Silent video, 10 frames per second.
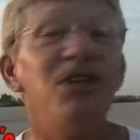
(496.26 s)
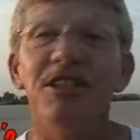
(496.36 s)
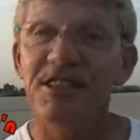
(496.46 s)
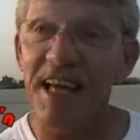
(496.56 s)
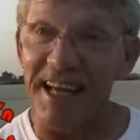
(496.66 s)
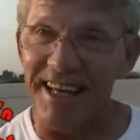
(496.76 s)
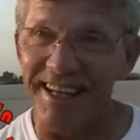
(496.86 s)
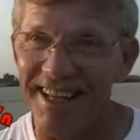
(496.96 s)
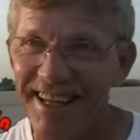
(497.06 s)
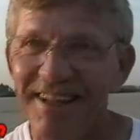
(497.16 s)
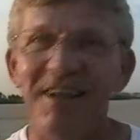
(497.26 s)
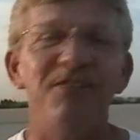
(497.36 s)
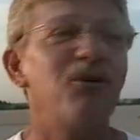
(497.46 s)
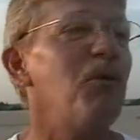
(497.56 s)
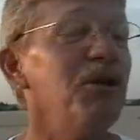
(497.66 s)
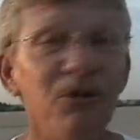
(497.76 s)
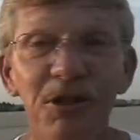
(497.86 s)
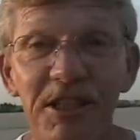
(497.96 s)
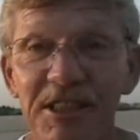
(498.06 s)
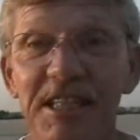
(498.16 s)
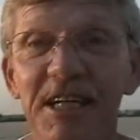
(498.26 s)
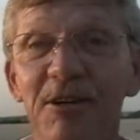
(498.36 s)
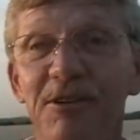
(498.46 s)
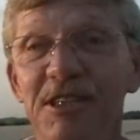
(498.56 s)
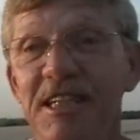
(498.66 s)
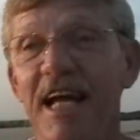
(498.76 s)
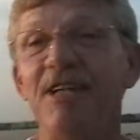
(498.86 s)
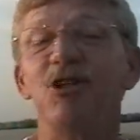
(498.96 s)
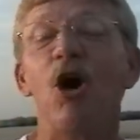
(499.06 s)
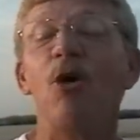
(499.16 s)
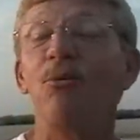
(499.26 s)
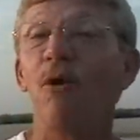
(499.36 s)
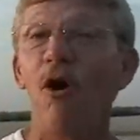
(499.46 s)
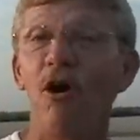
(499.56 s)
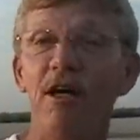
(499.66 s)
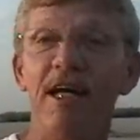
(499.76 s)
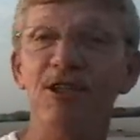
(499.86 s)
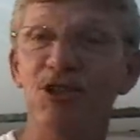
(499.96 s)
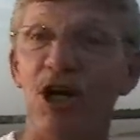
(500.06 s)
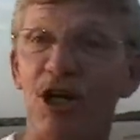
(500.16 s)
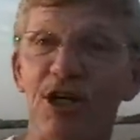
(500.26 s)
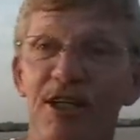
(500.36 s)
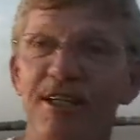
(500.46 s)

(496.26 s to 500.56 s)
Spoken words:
Just saying. So what you're going to see here today is all wrong and junk.